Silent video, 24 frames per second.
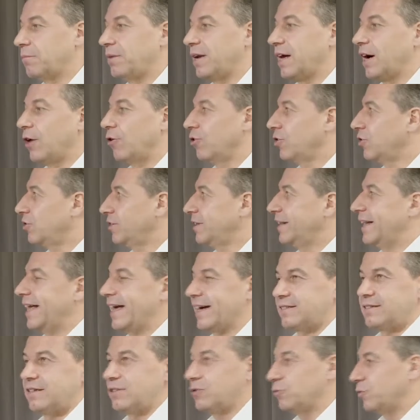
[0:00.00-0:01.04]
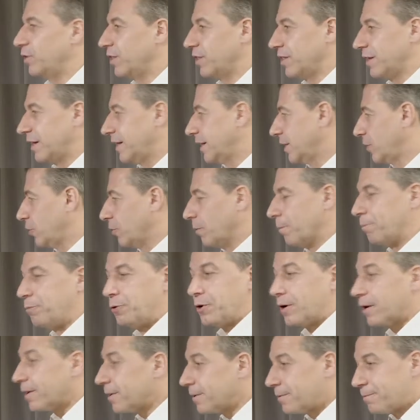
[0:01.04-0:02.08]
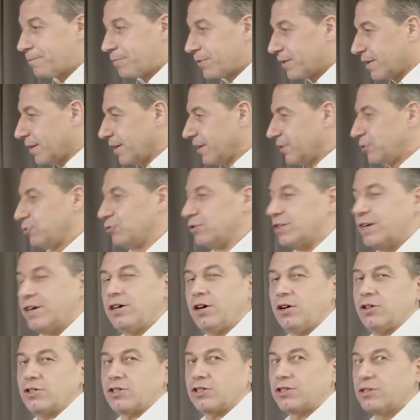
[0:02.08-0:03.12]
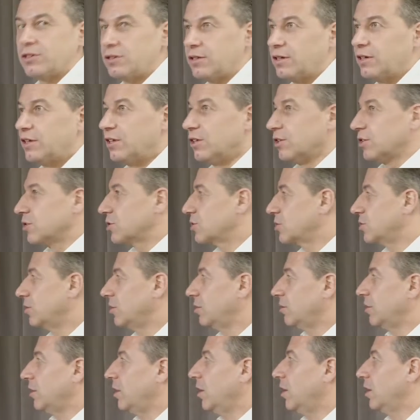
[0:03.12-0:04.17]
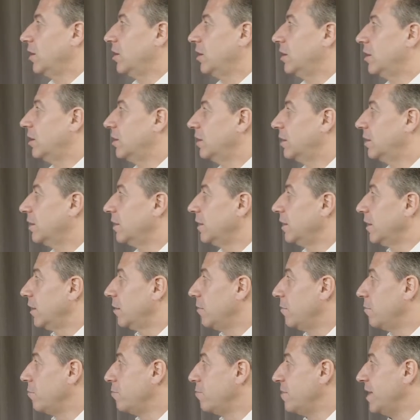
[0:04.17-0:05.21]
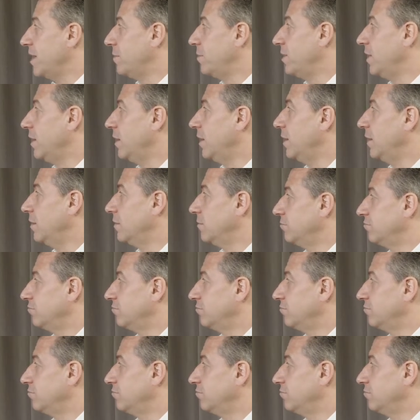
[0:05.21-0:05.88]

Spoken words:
now connected with a computer to the console. So maybe